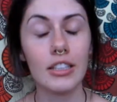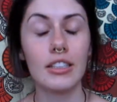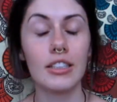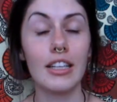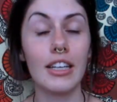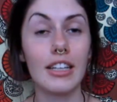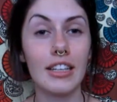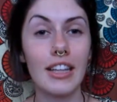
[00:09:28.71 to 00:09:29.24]

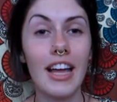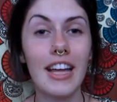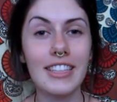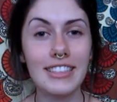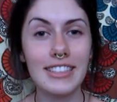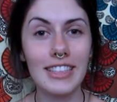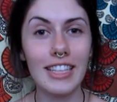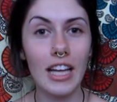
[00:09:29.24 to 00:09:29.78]
Like,
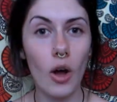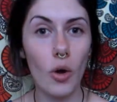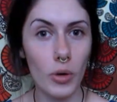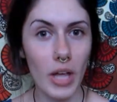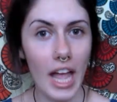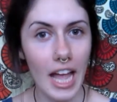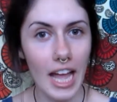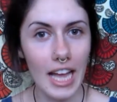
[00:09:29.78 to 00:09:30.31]
that's
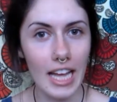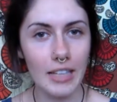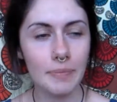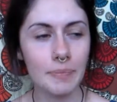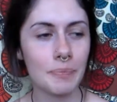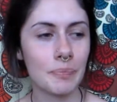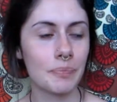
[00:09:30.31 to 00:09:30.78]
okay.